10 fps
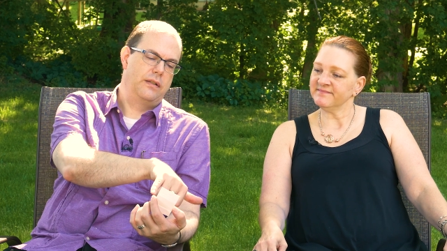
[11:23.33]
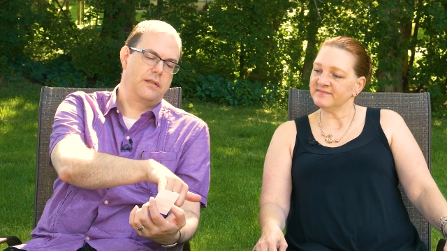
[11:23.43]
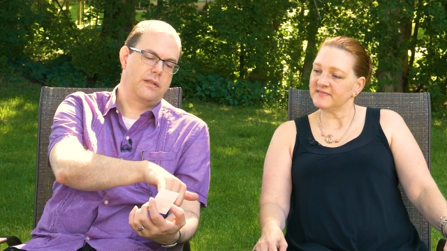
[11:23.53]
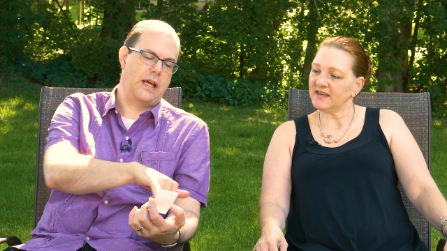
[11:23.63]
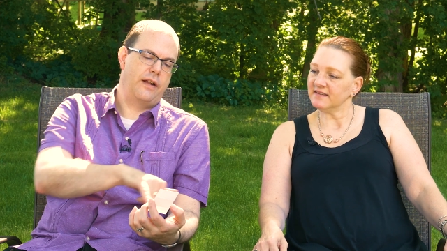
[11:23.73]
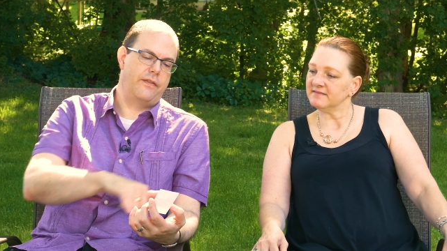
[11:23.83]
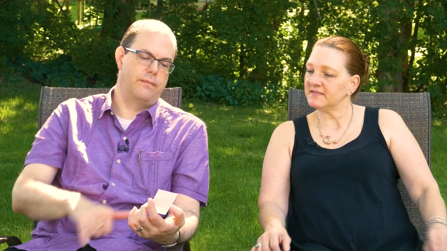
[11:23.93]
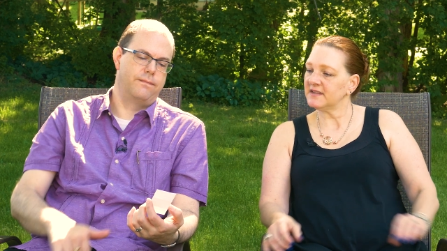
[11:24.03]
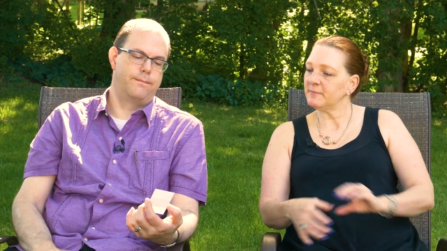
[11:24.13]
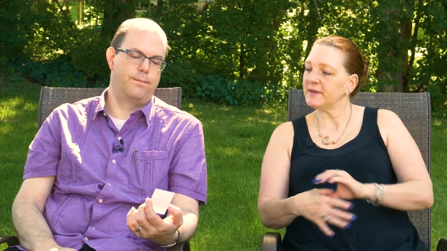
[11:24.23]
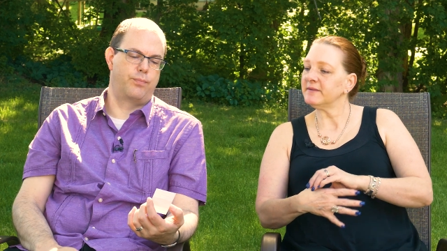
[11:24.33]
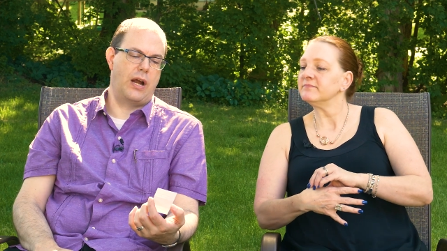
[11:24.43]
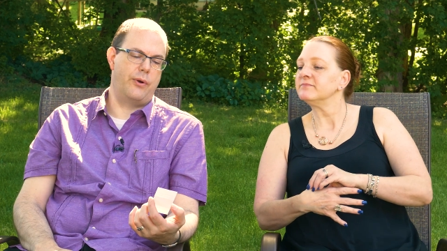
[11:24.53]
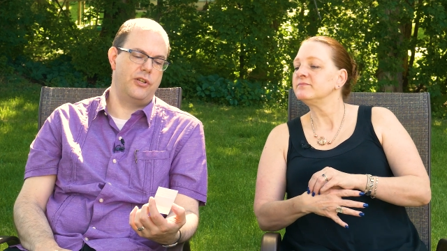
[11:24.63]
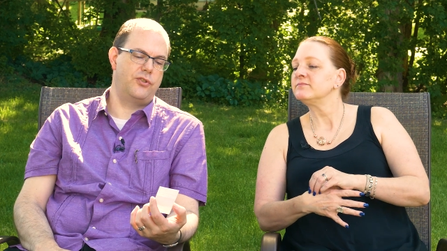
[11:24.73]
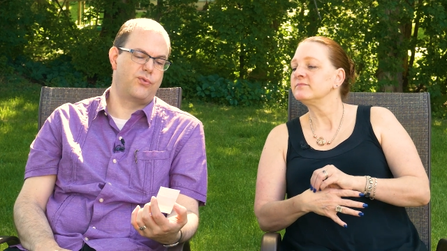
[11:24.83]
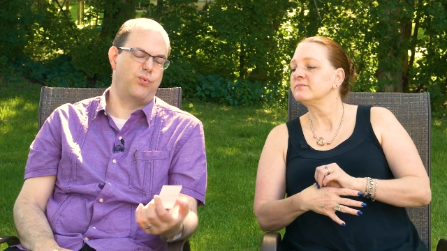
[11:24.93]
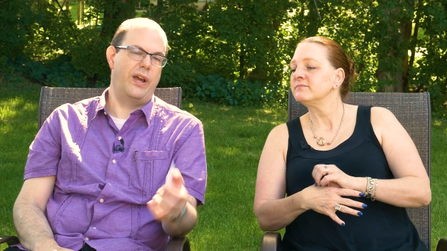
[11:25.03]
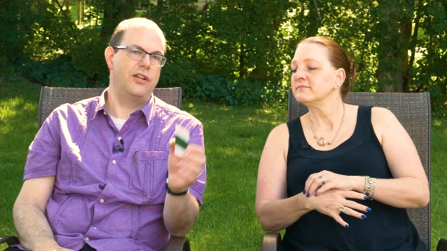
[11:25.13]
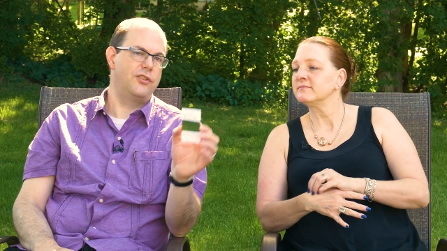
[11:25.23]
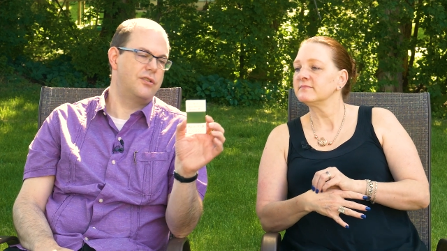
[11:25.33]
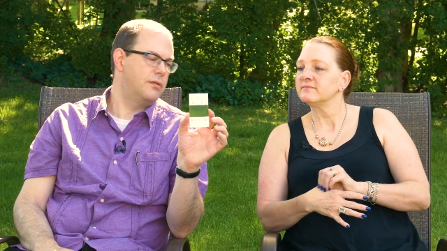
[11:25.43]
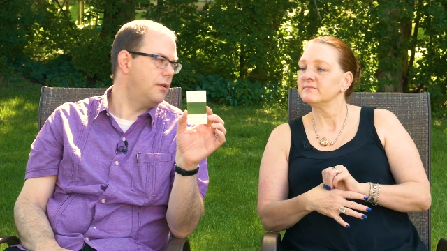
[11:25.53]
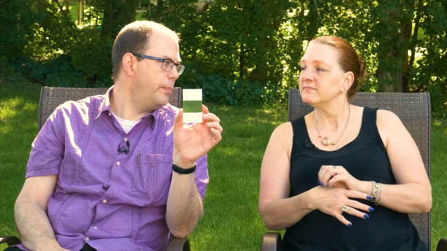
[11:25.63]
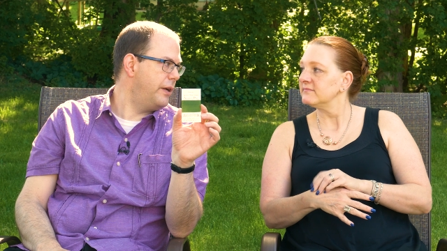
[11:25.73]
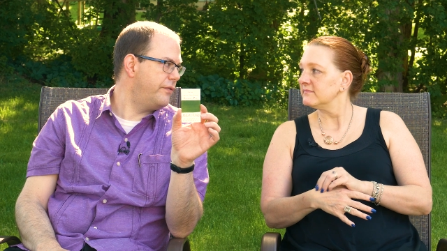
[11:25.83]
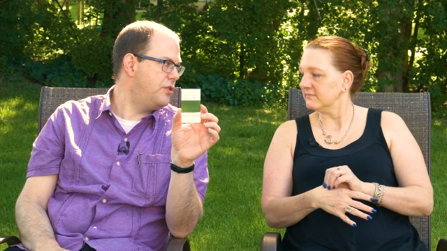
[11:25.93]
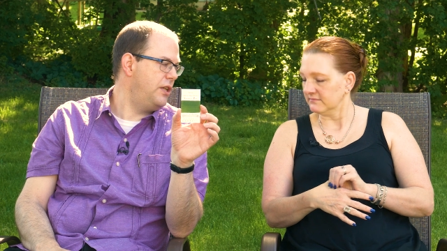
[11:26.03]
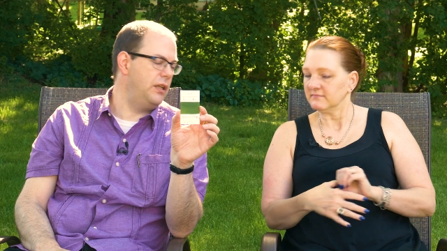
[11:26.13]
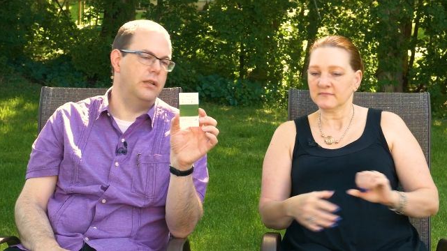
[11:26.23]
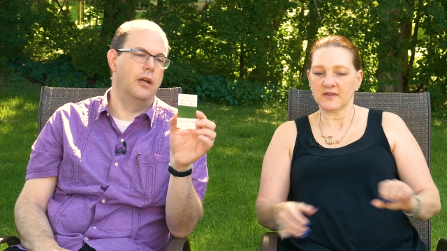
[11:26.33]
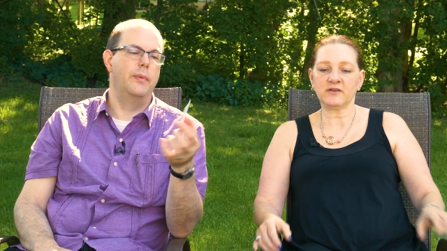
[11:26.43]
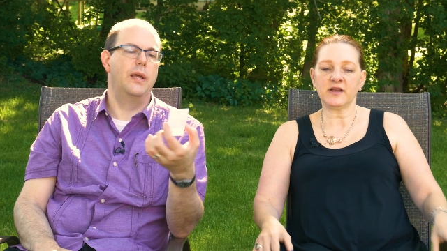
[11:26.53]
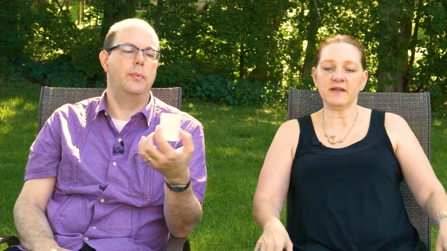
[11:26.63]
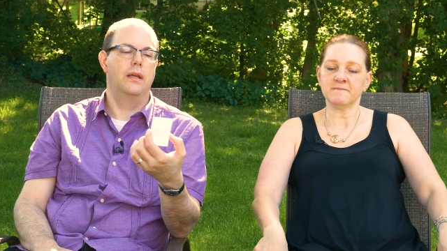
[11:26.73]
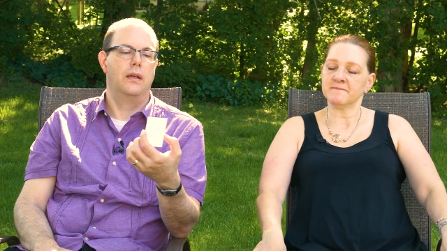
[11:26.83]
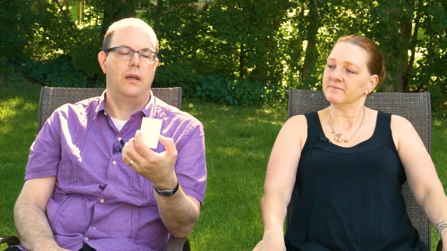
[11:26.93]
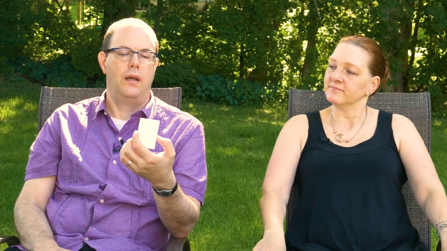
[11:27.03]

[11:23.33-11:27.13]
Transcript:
Speaker 1: bit. There's yeah, kind of a brownish, reddish, little bit of sheen in there, okay. maybe